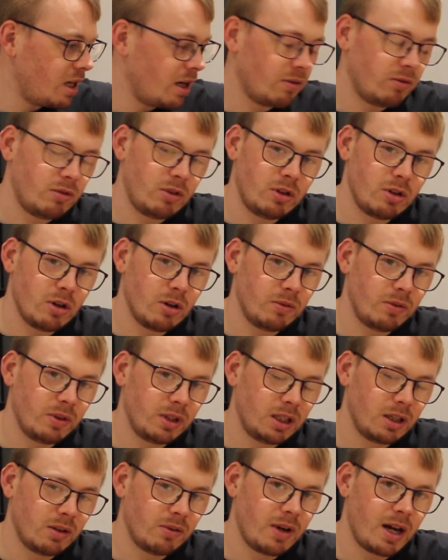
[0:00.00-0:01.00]
I don't
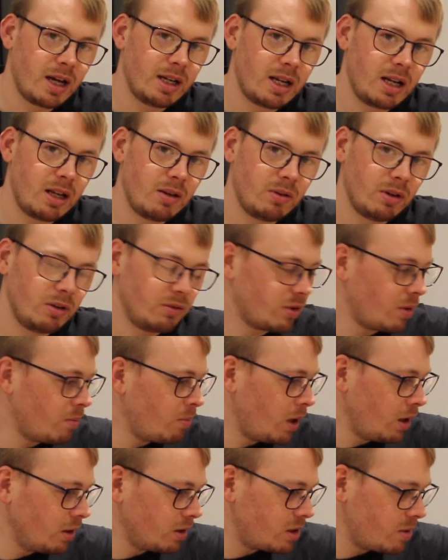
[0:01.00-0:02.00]
think I've had anything from
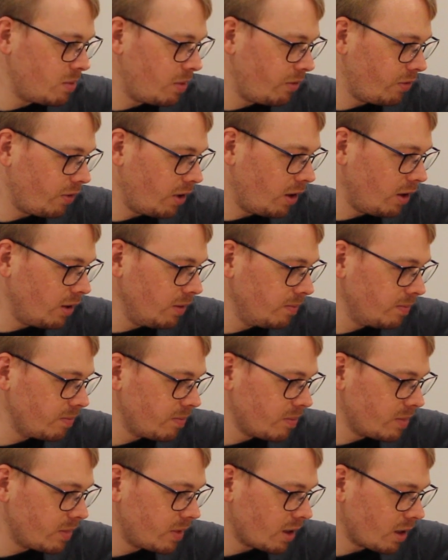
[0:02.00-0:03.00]
Malta before
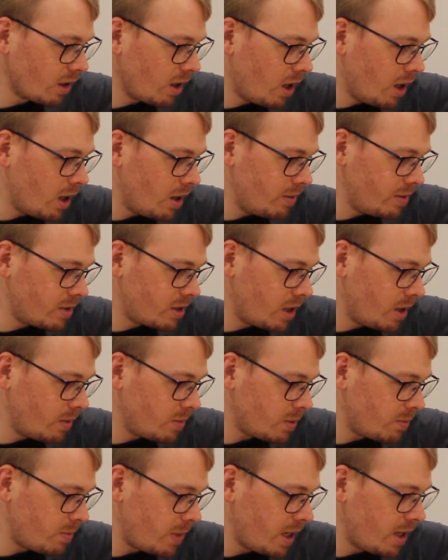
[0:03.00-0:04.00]
in
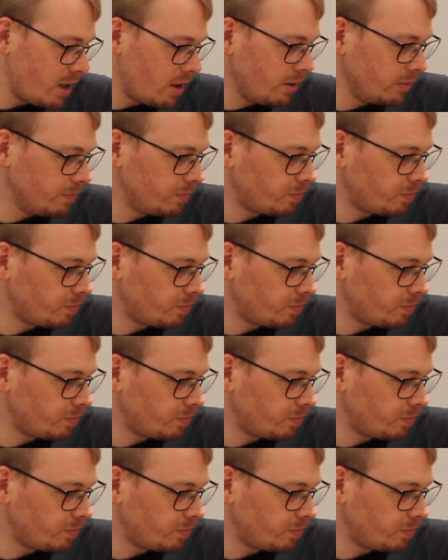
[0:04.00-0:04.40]
terms of beer.